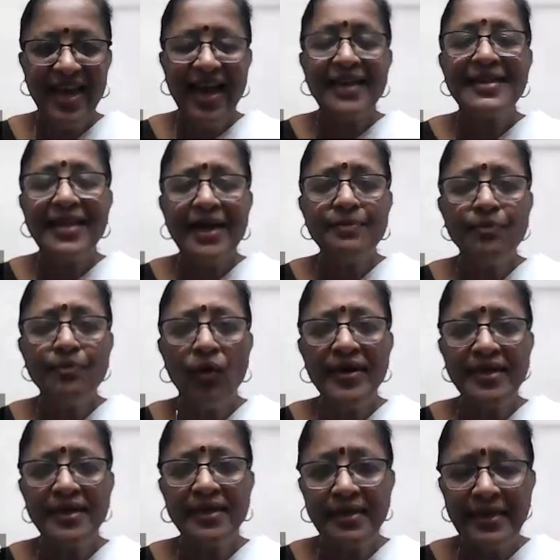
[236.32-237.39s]
At that
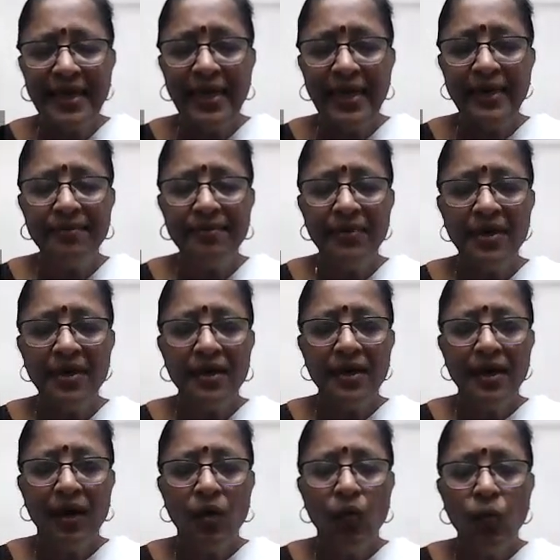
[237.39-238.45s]
point in time,
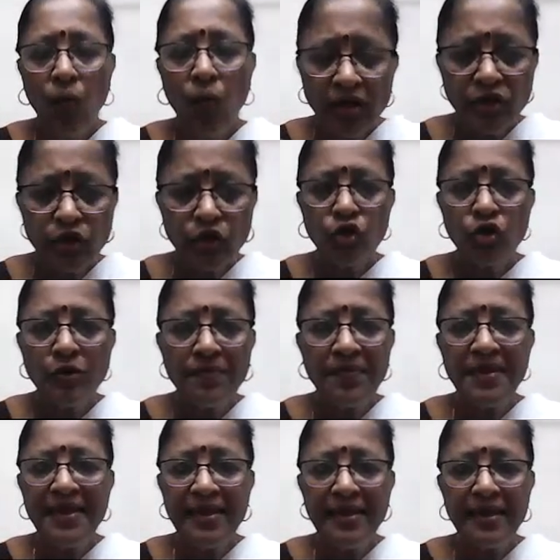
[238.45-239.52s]
what should
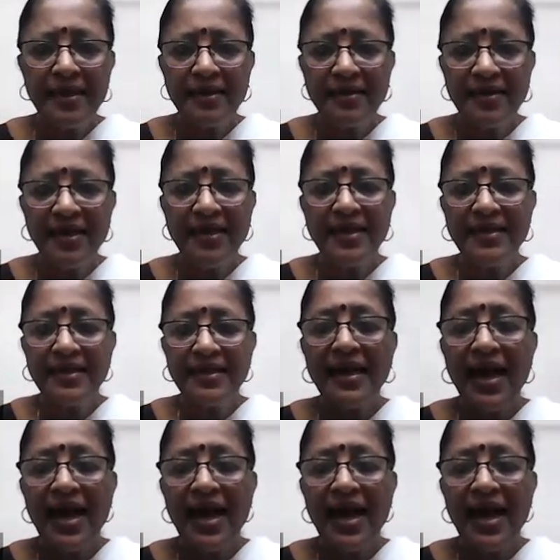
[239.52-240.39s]
be really the